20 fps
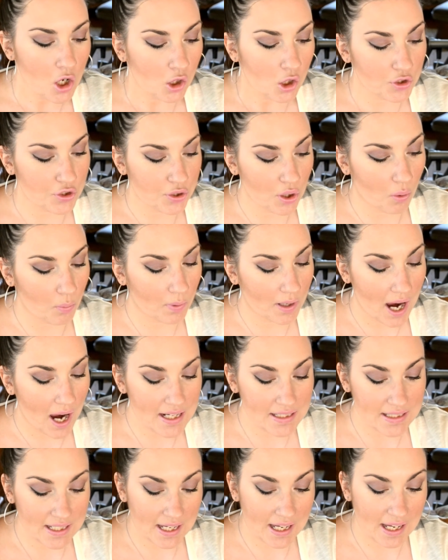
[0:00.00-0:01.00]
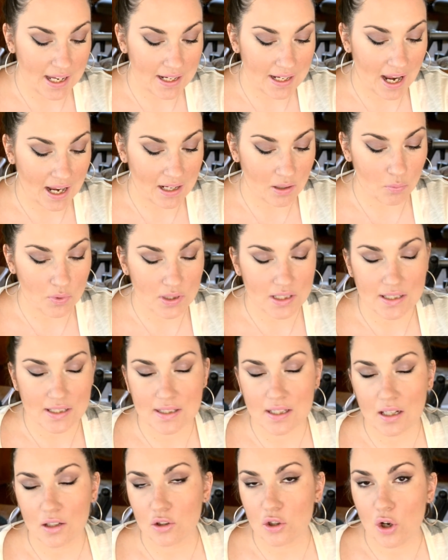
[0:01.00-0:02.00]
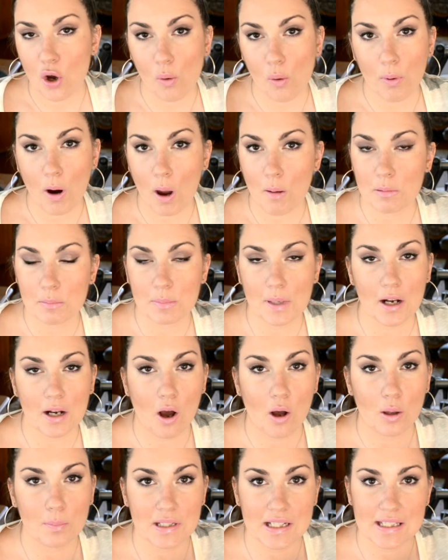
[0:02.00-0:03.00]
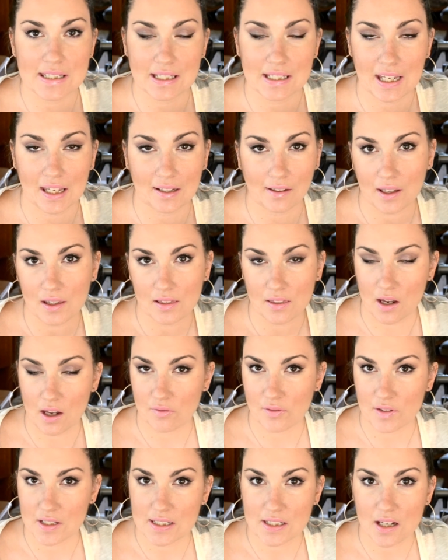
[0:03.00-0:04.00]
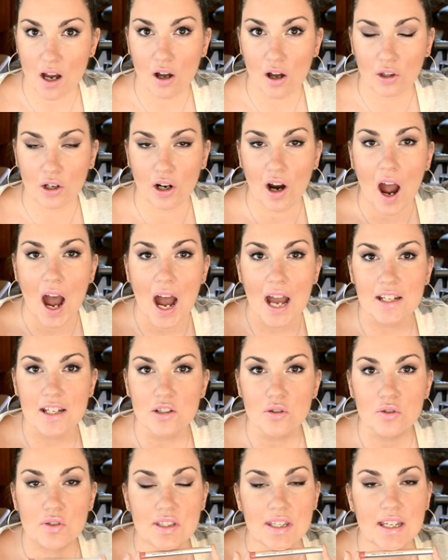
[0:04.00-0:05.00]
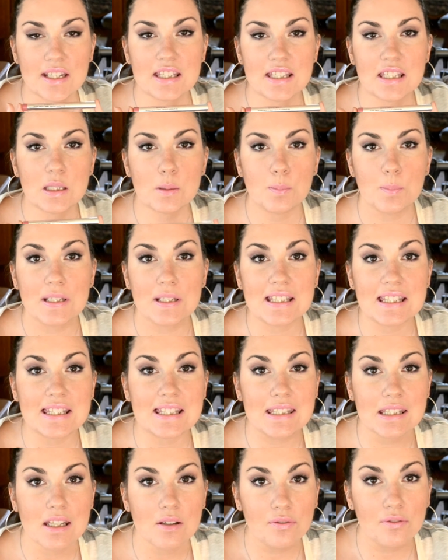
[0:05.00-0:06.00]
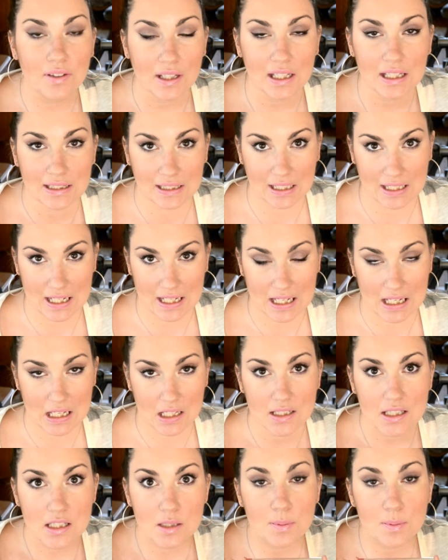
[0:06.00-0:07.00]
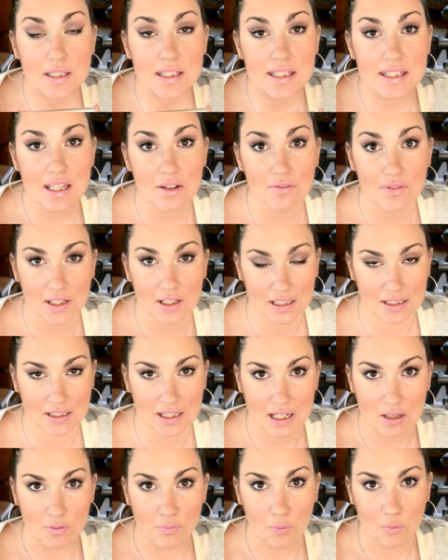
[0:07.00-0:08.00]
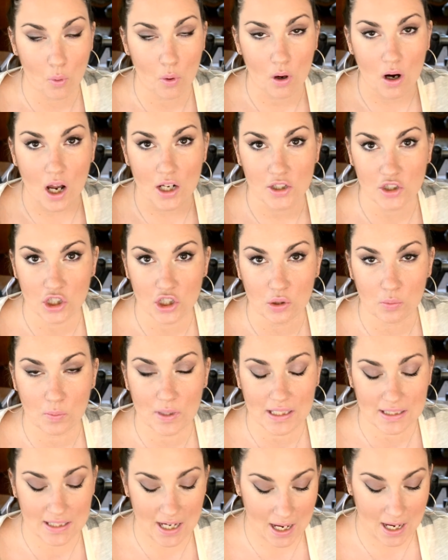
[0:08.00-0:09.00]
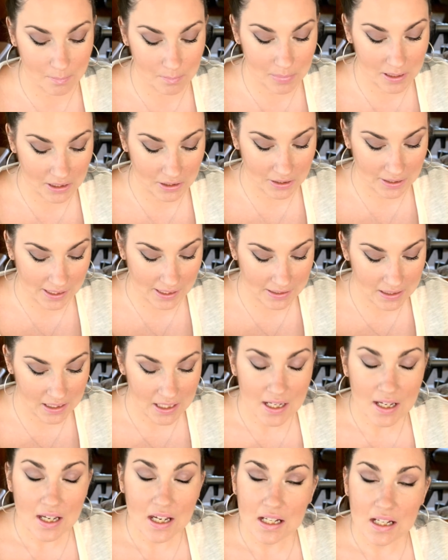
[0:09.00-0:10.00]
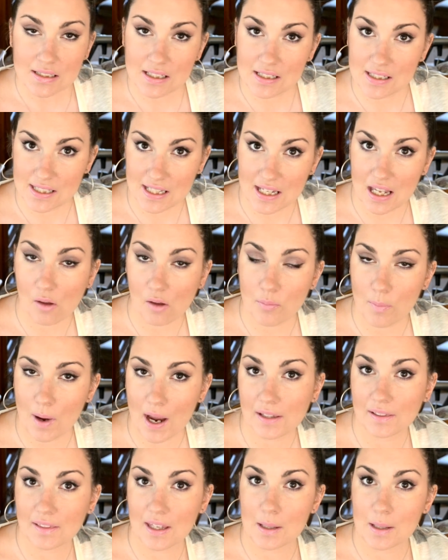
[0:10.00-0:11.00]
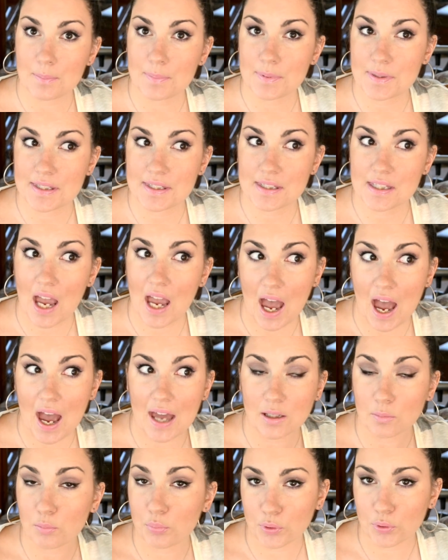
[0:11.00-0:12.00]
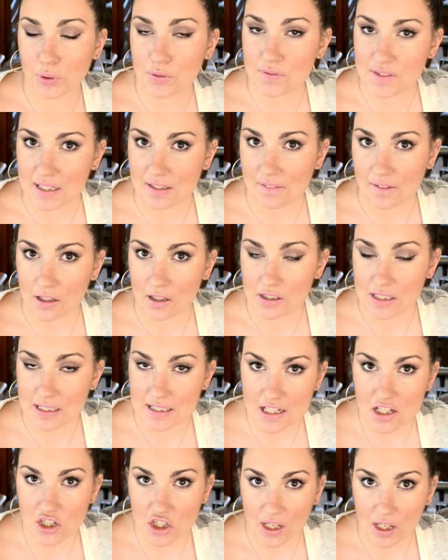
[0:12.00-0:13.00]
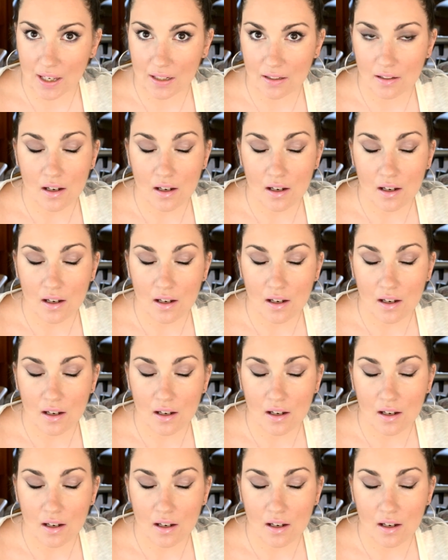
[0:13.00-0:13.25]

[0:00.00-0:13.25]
So what I did, and it was no problem at all because, again, I love this color, I used this specifically, specifically for a two-week time period to see if my lips had improved in their condition.